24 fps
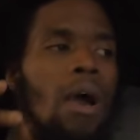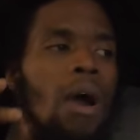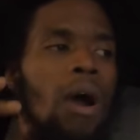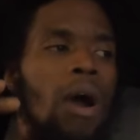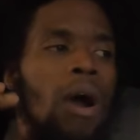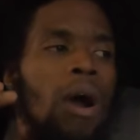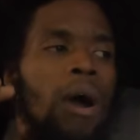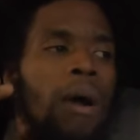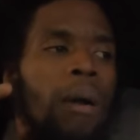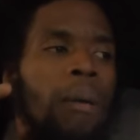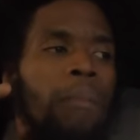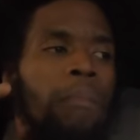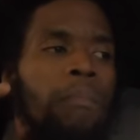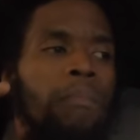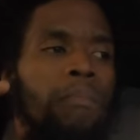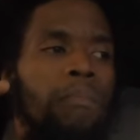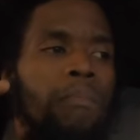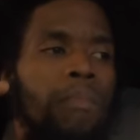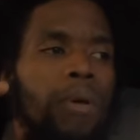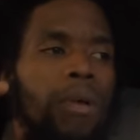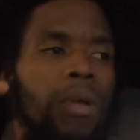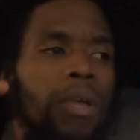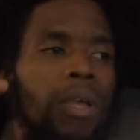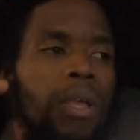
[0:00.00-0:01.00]
um,
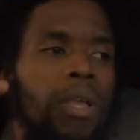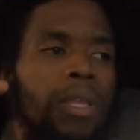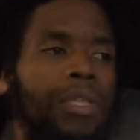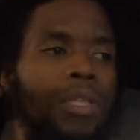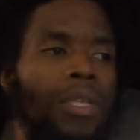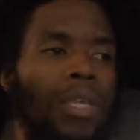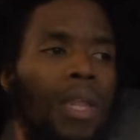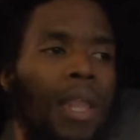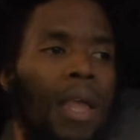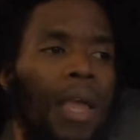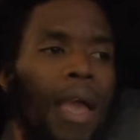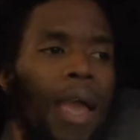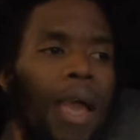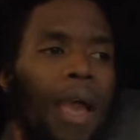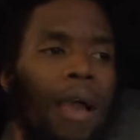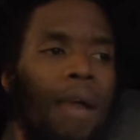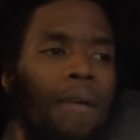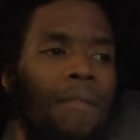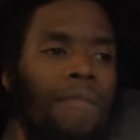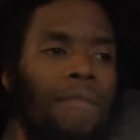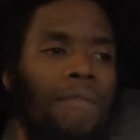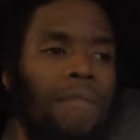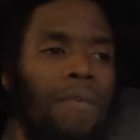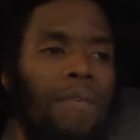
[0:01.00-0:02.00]
it's gonna
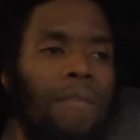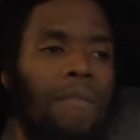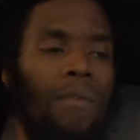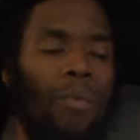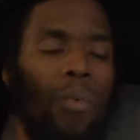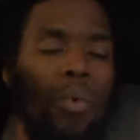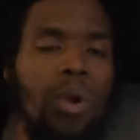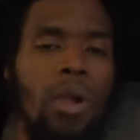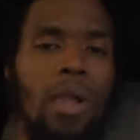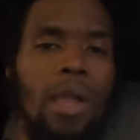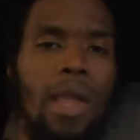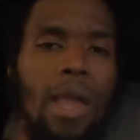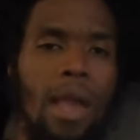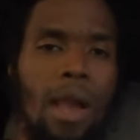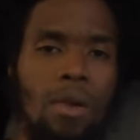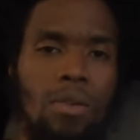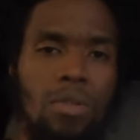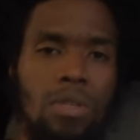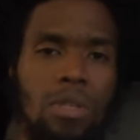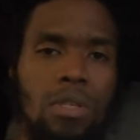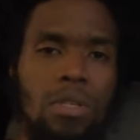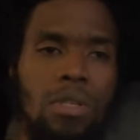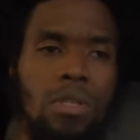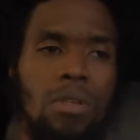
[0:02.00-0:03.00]
have
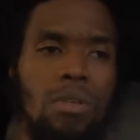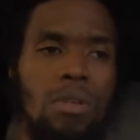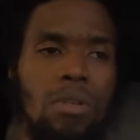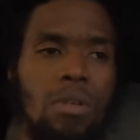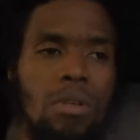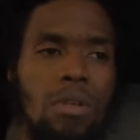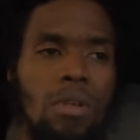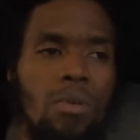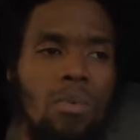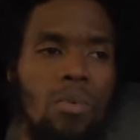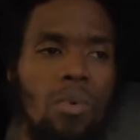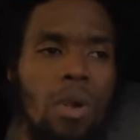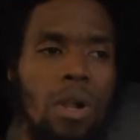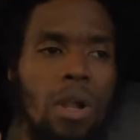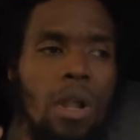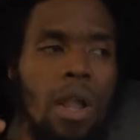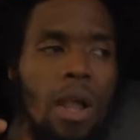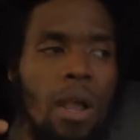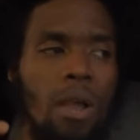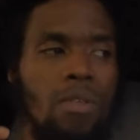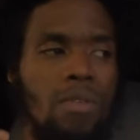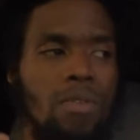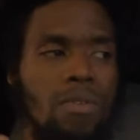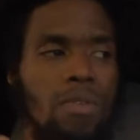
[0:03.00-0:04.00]
workouts
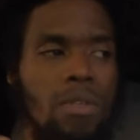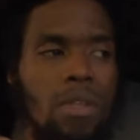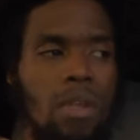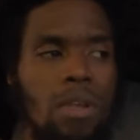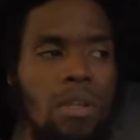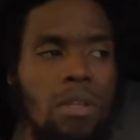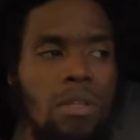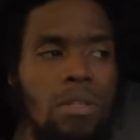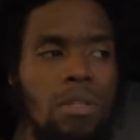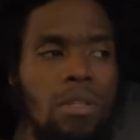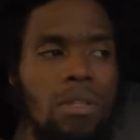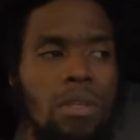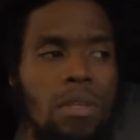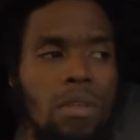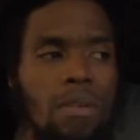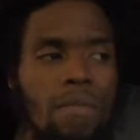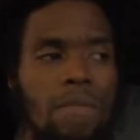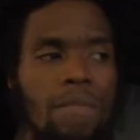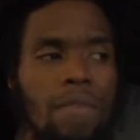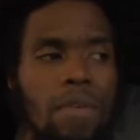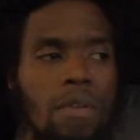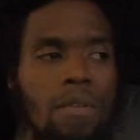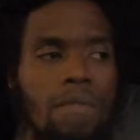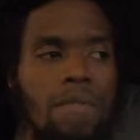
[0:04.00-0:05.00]
workouts to, to
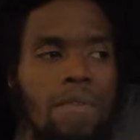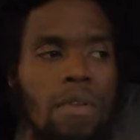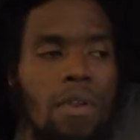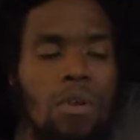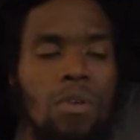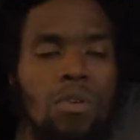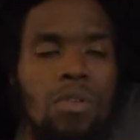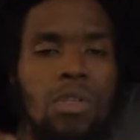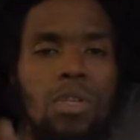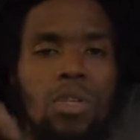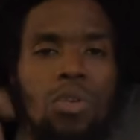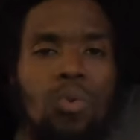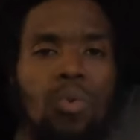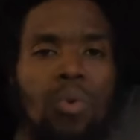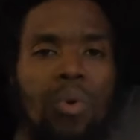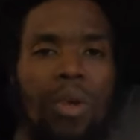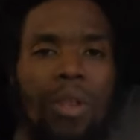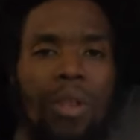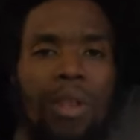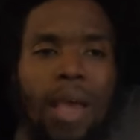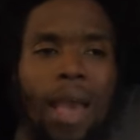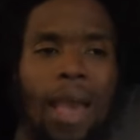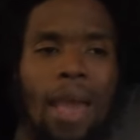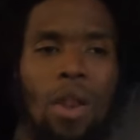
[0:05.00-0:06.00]
for, the, for those to do
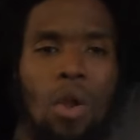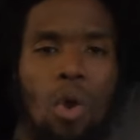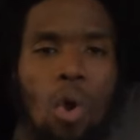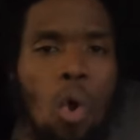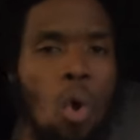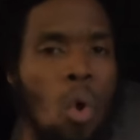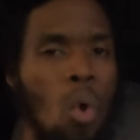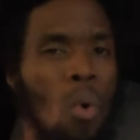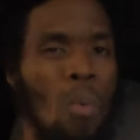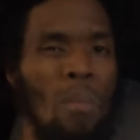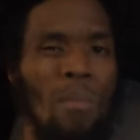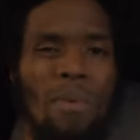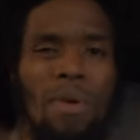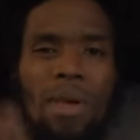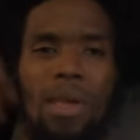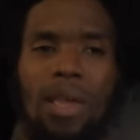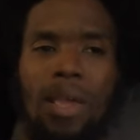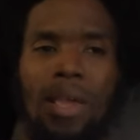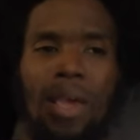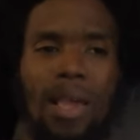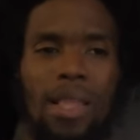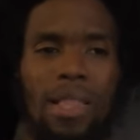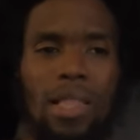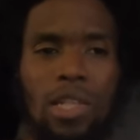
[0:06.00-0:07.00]
and at home
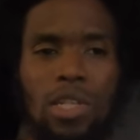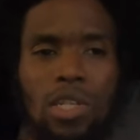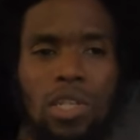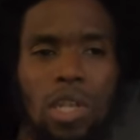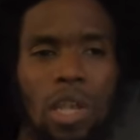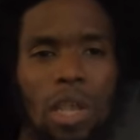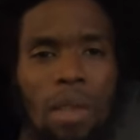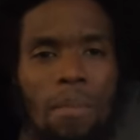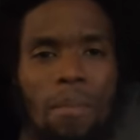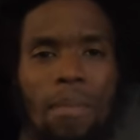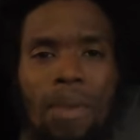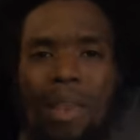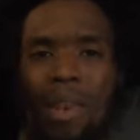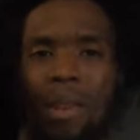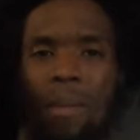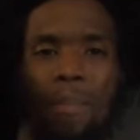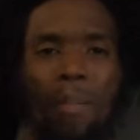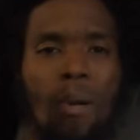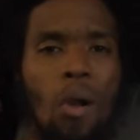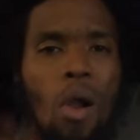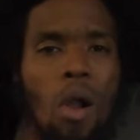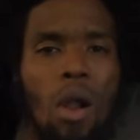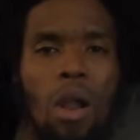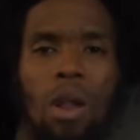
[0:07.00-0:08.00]
at, at, the gym in the
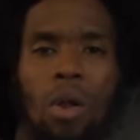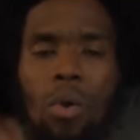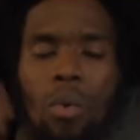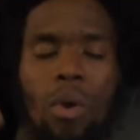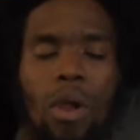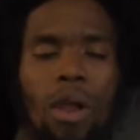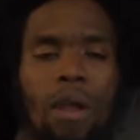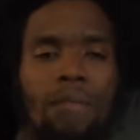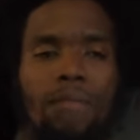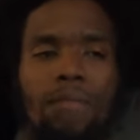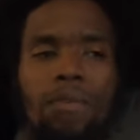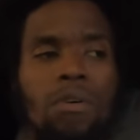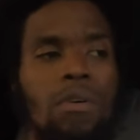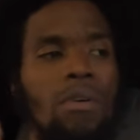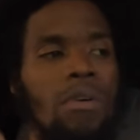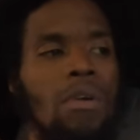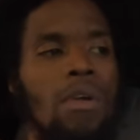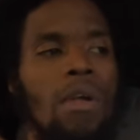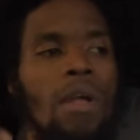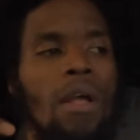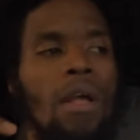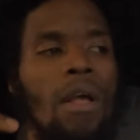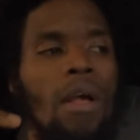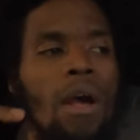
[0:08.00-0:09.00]
park wherever
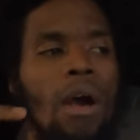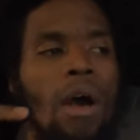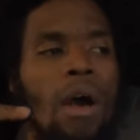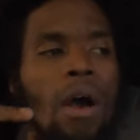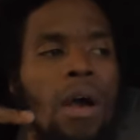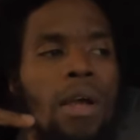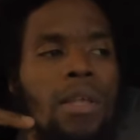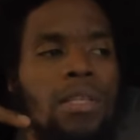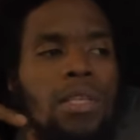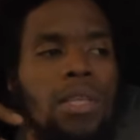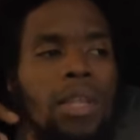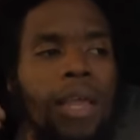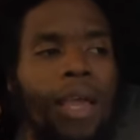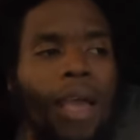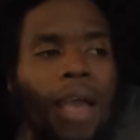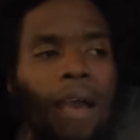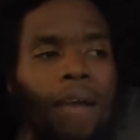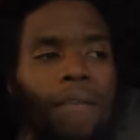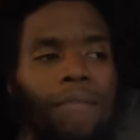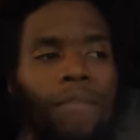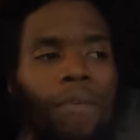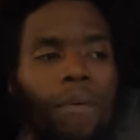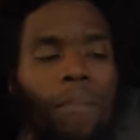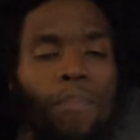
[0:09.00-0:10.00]
uh, it's gonna
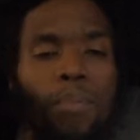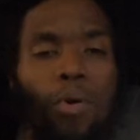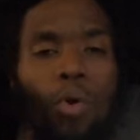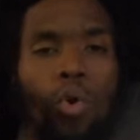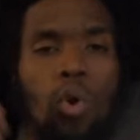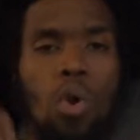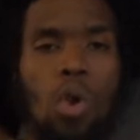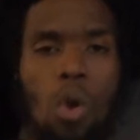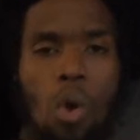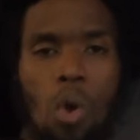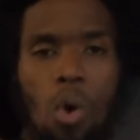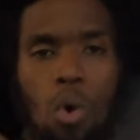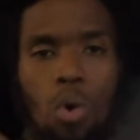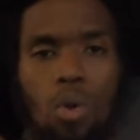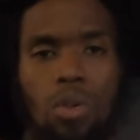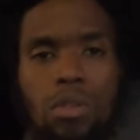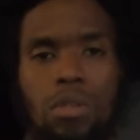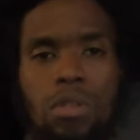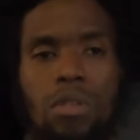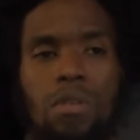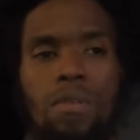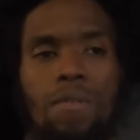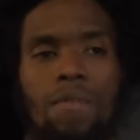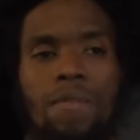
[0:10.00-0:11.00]
have
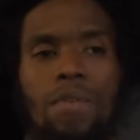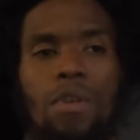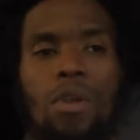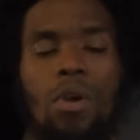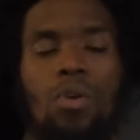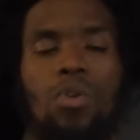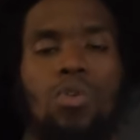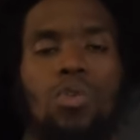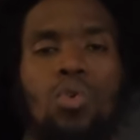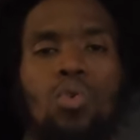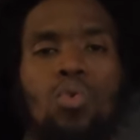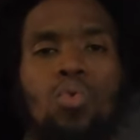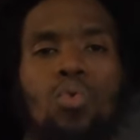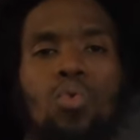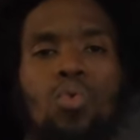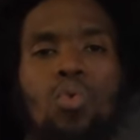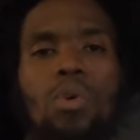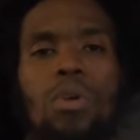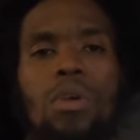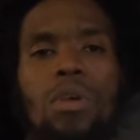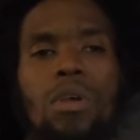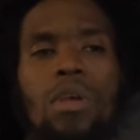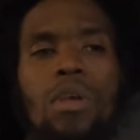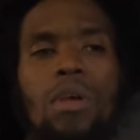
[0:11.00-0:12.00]
protocols for those who
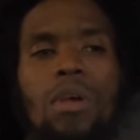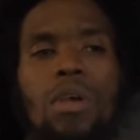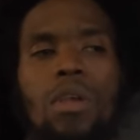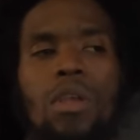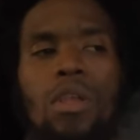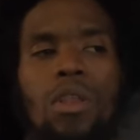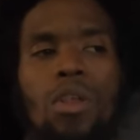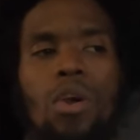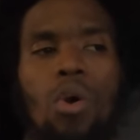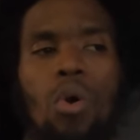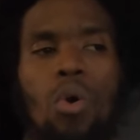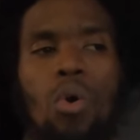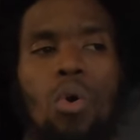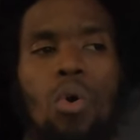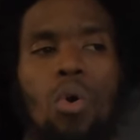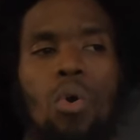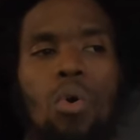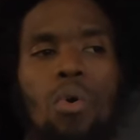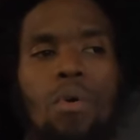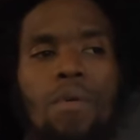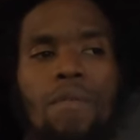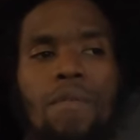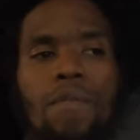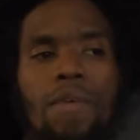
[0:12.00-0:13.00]
you know
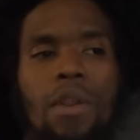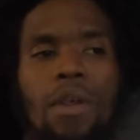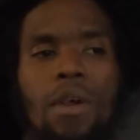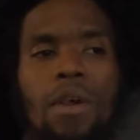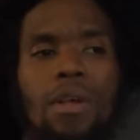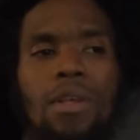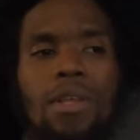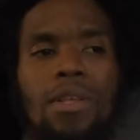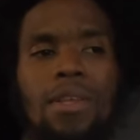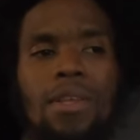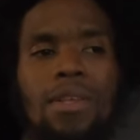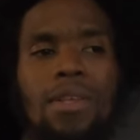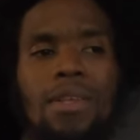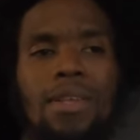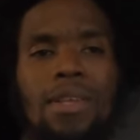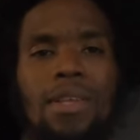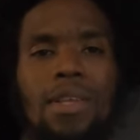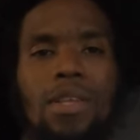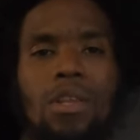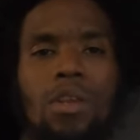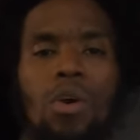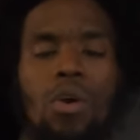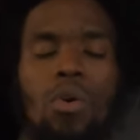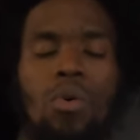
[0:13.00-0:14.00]
for the
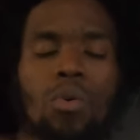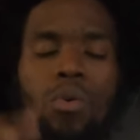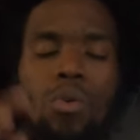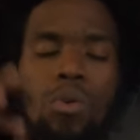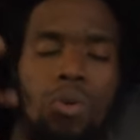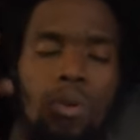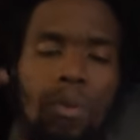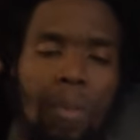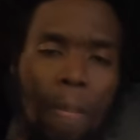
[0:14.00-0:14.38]
you know